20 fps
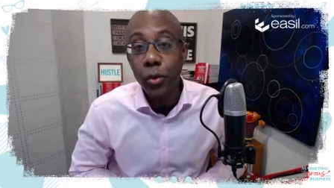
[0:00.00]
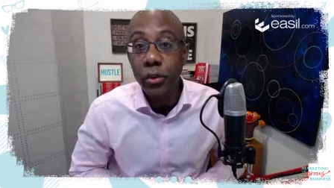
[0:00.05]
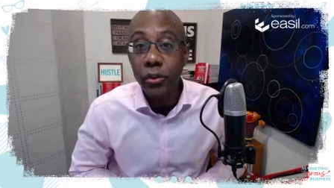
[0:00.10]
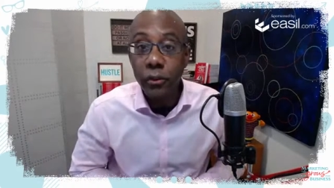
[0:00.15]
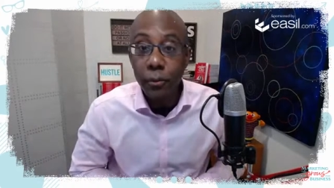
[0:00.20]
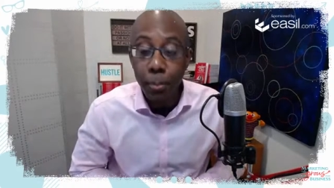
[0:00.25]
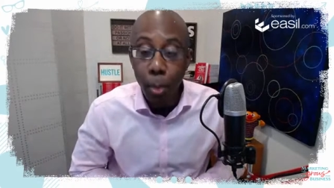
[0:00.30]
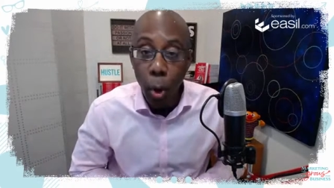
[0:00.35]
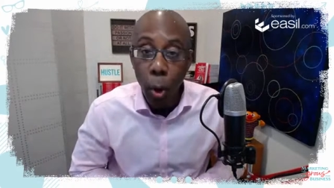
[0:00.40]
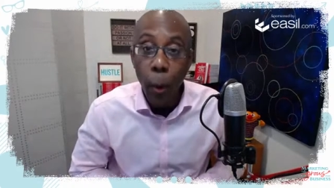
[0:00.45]
was
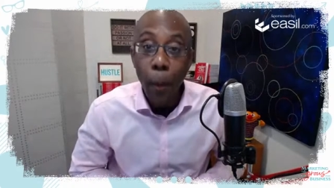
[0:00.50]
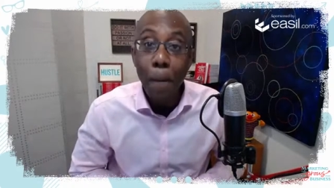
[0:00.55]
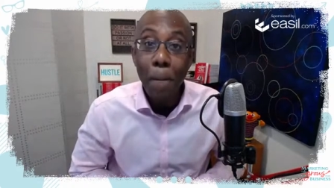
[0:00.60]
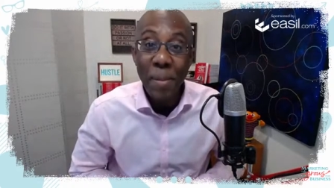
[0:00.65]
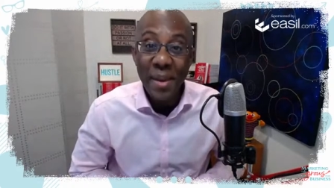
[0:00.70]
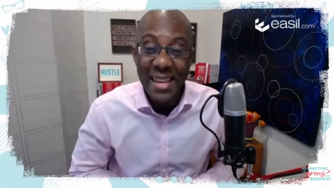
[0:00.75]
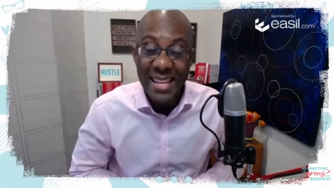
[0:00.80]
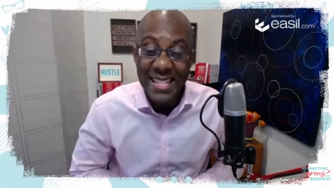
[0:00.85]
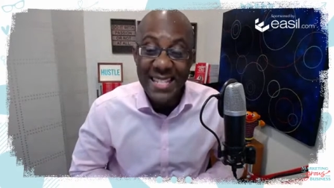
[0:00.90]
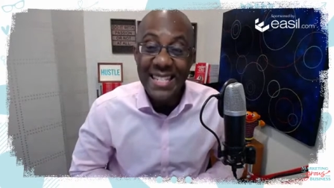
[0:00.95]

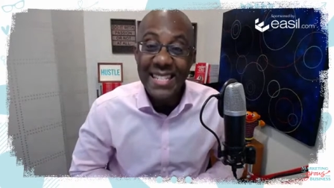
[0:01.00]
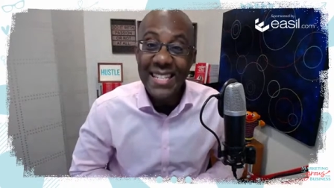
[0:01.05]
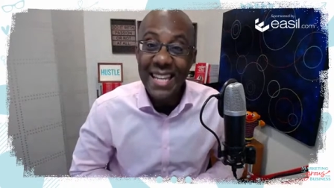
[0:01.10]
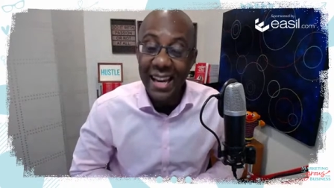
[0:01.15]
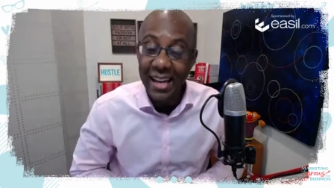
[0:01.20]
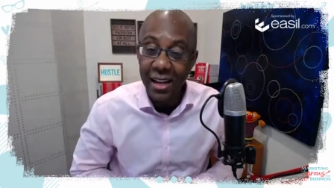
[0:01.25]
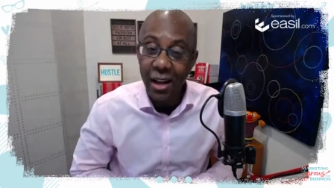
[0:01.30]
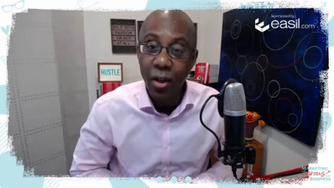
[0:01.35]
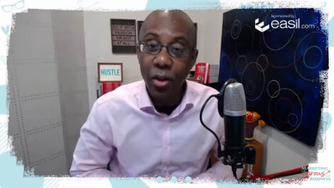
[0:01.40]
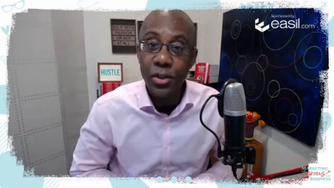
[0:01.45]

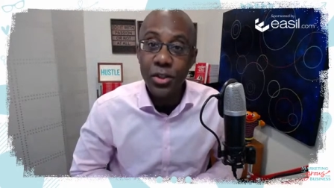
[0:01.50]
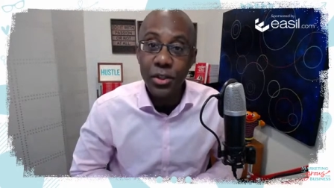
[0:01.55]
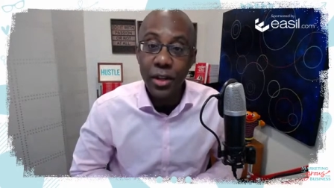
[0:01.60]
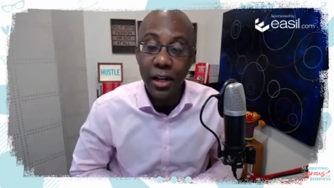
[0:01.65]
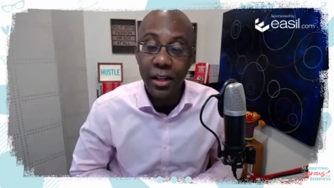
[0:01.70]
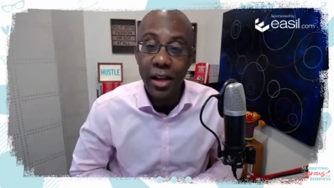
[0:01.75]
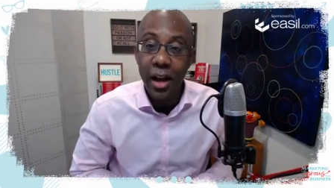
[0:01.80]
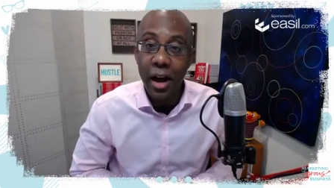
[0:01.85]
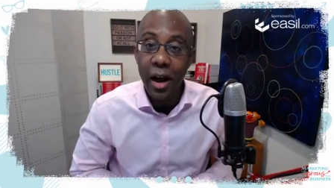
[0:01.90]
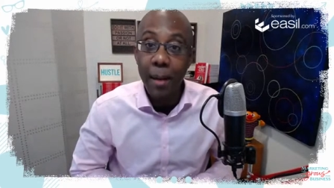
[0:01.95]

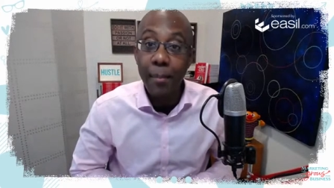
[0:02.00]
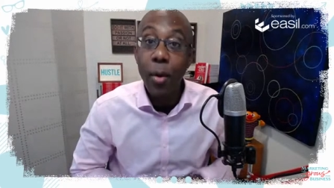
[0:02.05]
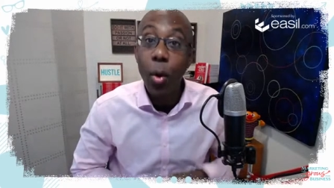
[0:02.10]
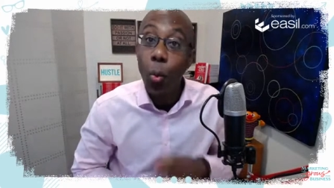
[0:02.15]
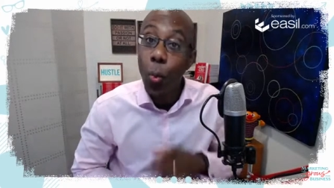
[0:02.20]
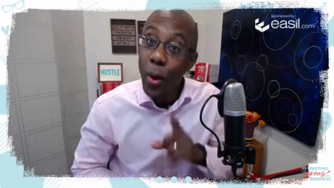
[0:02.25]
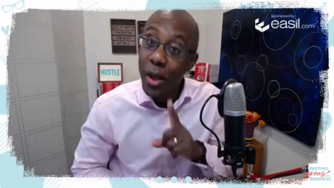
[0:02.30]
smallbiztechnology.com,